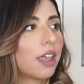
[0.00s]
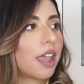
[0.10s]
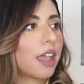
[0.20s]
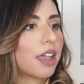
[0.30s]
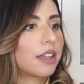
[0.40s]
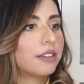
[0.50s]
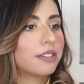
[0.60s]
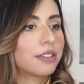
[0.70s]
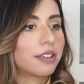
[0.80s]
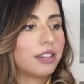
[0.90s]
And
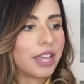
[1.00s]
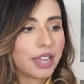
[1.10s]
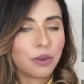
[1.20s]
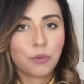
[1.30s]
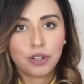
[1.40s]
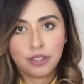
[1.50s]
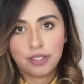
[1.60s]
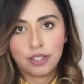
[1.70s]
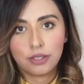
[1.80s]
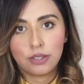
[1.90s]
then one of the
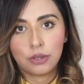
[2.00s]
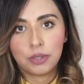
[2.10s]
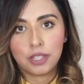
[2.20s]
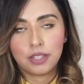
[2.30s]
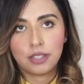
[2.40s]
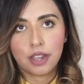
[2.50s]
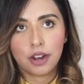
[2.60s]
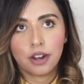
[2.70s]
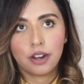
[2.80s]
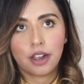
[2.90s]
sales associates
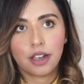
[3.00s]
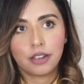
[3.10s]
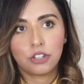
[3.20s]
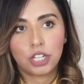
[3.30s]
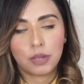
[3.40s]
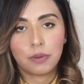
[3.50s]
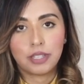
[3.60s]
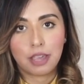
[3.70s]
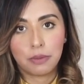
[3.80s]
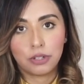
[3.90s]
there, she was
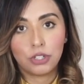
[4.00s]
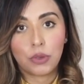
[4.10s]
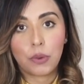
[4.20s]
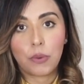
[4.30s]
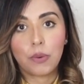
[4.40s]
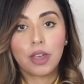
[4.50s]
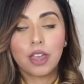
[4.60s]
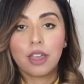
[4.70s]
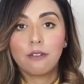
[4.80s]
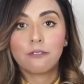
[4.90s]
able to
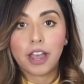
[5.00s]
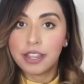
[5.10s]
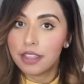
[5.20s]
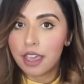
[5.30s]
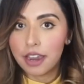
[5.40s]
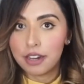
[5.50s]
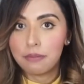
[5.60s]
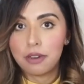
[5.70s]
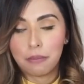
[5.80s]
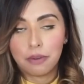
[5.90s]
find the
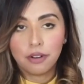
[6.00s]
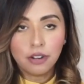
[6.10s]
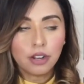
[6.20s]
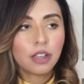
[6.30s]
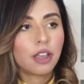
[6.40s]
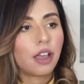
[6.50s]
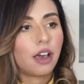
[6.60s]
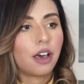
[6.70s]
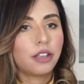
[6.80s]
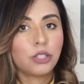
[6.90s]
item number.
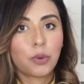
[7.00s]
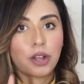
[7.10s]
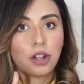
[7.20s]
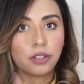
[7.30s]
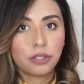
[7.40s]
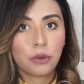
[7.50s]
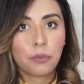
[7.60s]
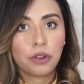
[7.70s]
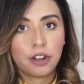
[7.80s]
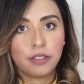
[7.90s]
So I'll also
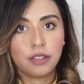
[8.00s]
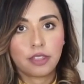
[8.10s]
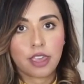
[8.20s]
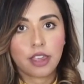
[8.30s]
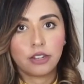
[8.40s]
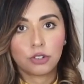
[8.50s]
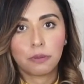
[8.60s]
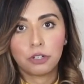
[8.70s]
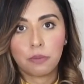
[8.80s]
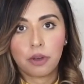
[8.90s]
put it in the
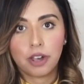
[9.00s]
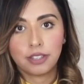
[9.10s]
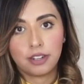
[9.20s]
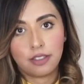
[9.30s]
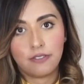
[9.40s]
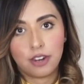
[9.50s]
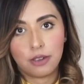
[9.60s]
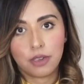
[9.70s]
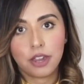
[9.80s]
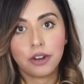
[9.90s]
description box and in the
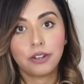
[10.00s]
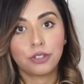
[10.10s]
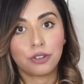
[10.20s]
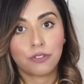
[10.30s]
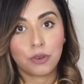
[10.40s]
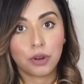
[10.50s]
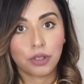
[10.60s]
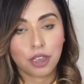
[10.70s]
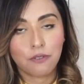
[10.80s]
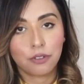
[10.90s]
video here. So if you are
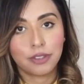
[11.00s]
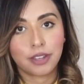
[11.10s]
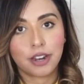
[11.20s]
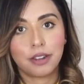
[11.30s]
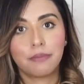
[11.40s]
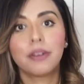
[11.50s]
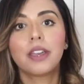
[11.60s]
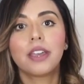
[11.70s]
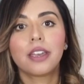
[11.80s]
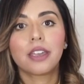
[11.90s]
looking for this item,
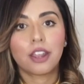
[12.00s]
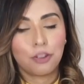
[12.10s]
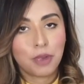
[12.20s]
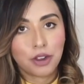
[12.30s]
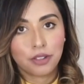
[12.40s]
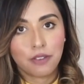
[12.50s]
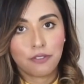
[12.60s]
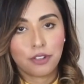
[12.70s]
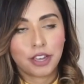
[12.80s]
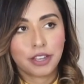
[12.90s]
it'll make your life
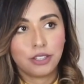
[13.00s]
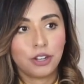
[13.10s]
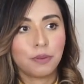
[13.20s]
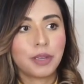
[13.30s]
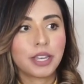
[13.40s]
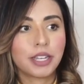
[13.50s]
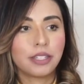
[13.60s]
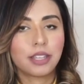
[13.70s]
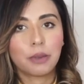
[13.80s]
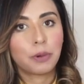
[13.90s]
a lot easier
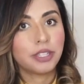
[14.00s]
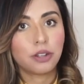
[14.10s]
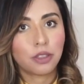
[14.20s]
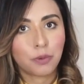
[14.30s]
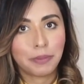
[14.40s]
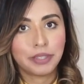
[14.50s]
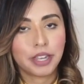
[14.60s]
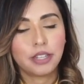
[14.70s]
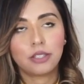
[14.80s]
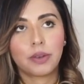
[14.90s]
because it wasn't on the
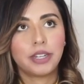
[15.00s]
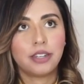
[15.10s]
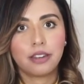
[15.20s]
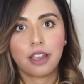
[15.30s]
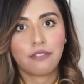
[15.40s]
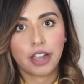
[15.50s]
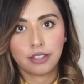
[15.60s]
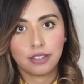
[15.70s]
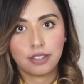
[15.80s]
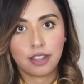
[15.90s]
website, so I didn't have
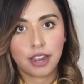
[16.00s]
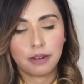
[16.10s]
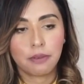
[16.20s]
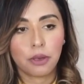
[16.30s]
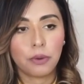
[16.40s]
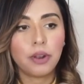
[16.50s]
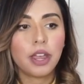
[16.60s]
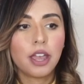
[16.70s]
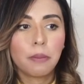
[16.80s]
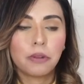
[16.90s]
access to the item code,
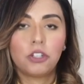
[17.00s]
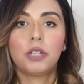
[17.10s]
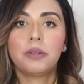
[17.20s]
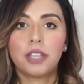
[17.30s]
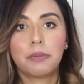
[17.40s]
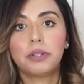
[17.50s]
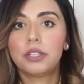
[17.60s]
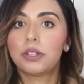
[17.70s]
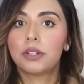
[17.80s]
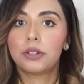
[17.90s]
but she was able
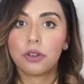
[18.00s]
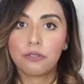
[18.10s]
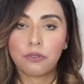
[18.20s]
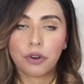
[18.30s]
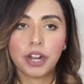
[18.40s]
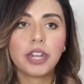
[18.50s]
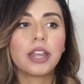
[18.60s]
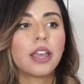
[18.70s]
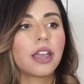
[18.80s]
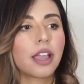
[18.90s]
to look for it
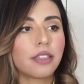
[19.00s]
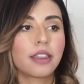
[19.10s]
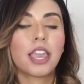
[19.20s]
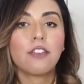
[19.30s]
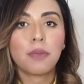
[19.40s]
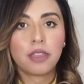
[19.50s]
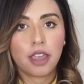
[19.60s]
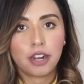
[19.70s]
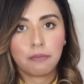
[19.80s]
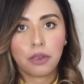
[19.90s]
and then gave me the
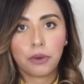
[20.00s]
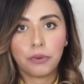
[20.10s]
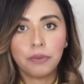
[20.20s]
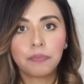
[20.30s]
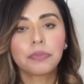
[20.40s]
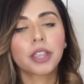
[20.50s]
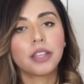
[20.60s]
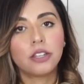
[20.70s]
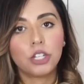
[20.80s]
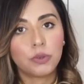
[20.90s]
item code.
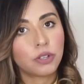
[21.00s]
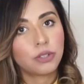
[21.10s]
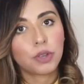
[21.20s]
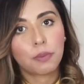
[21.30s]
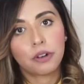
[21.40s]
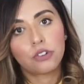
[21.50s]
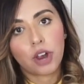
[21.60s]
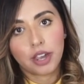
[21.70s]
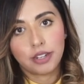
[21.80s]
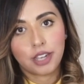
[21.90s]
And then she was also able to
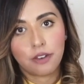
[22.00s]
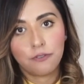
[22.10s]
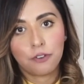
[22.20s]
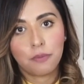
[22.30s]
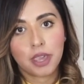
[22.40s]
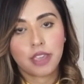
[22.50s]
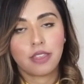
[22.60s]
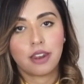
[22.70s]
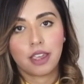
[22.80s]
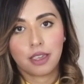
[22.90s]
track it down for me, and
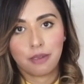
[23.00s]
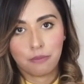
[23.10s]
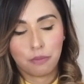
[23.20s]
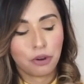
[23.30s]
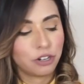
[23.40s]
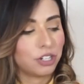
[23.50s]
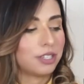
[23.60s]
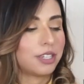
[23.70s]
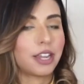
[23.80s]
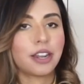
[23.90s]
then I
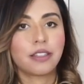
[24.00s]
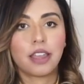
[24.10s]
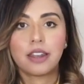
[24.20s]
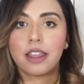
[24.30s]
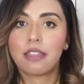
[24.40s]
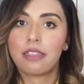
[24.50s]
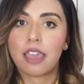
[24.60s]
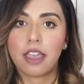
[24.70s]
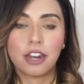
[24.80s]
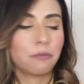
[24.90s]
purchased it, and then
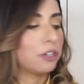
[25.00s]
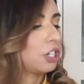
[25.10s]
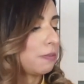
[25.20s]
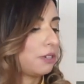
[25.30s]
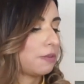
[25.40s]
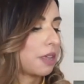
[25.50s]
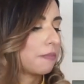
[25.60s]
the item was shipped to me.